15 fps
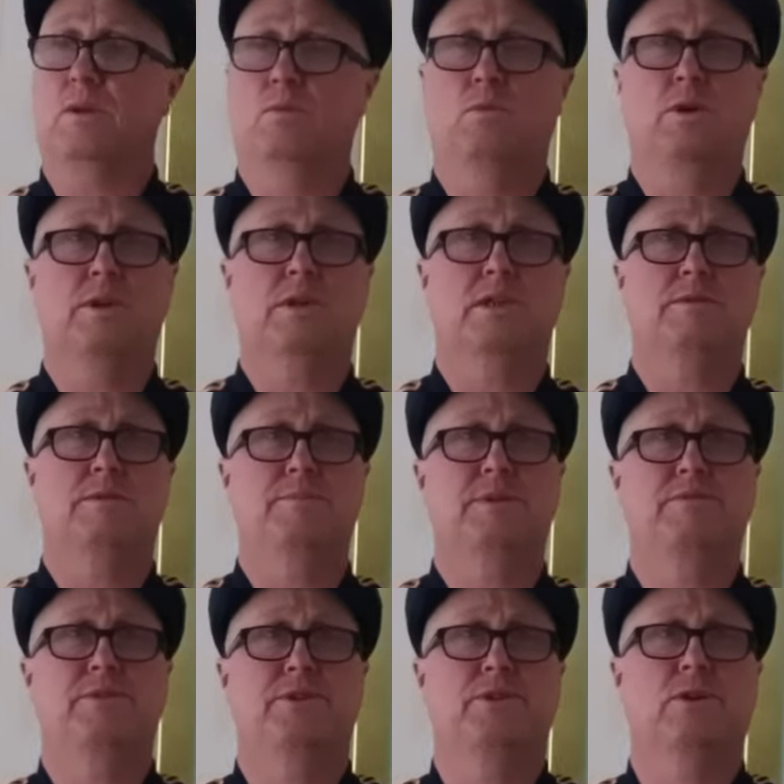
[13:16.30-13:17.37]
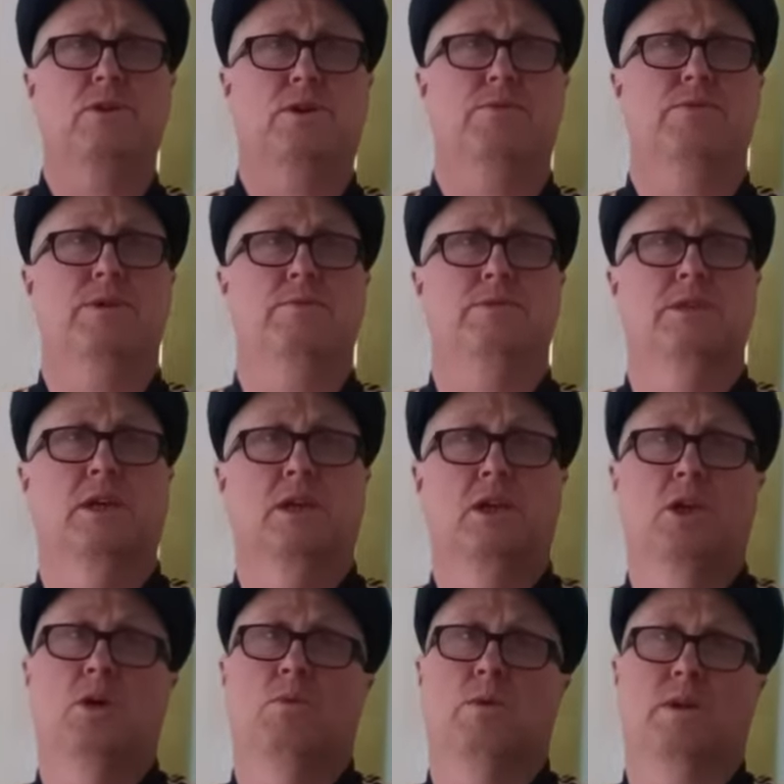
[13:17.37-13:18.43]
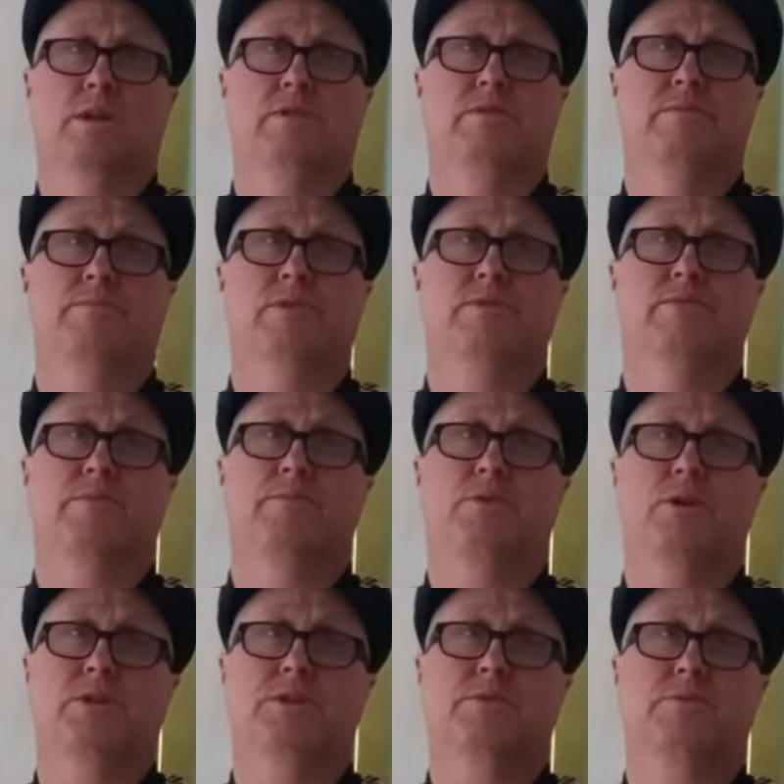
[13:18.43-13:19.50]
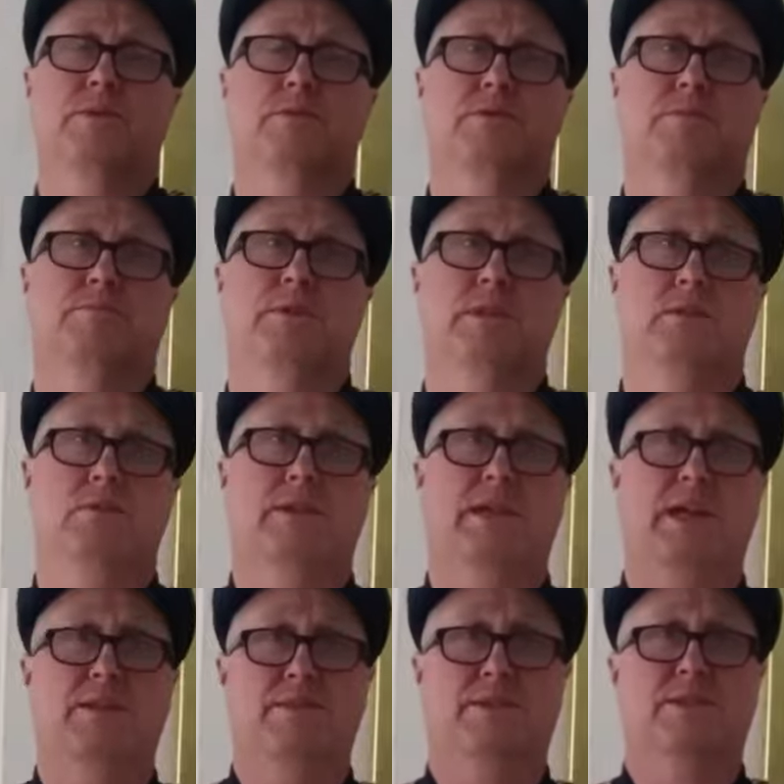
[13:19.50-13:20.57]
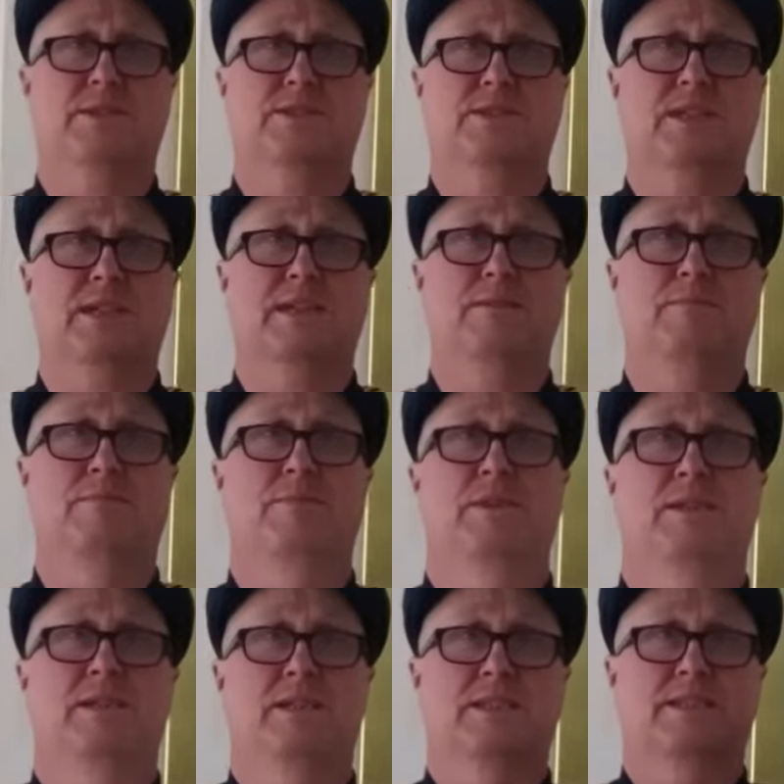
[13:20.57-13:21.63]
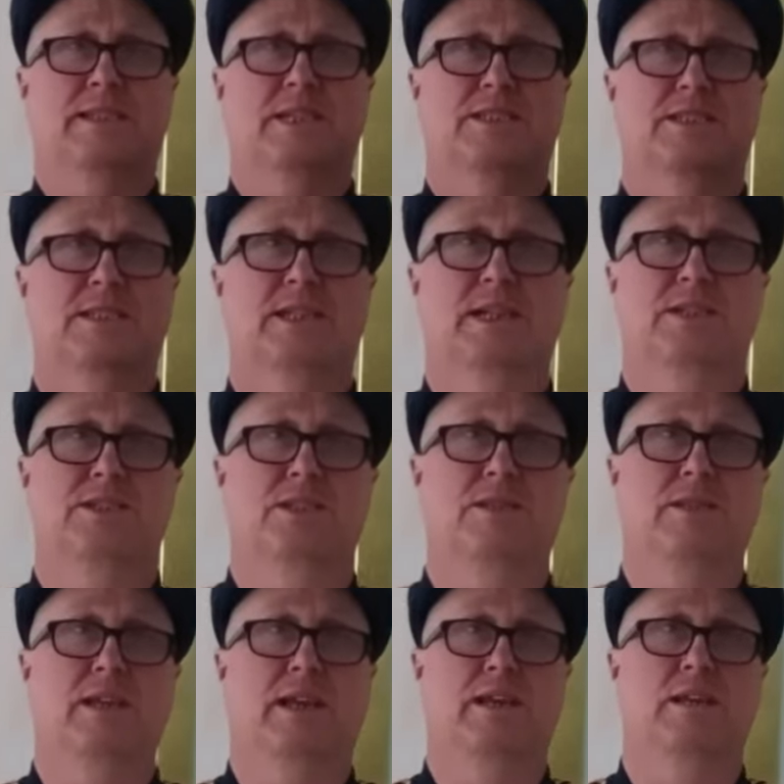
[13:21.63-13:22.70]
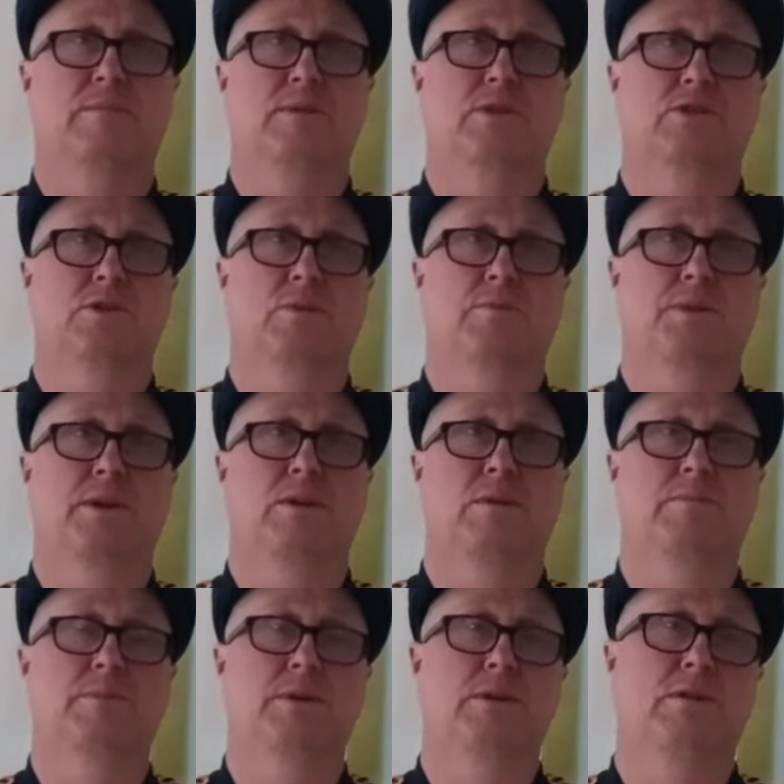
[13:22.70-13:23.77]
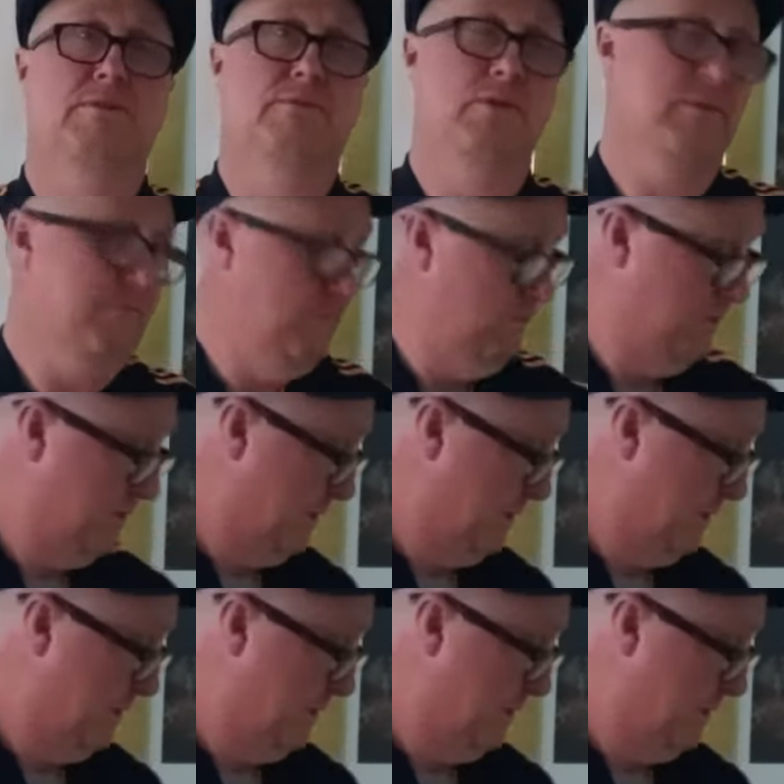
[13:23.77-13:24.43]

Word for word: One will go a bit of a darker route, one will go a bit of a brighter route, but you'll get to the same destination in the end. It'll be something like BR540.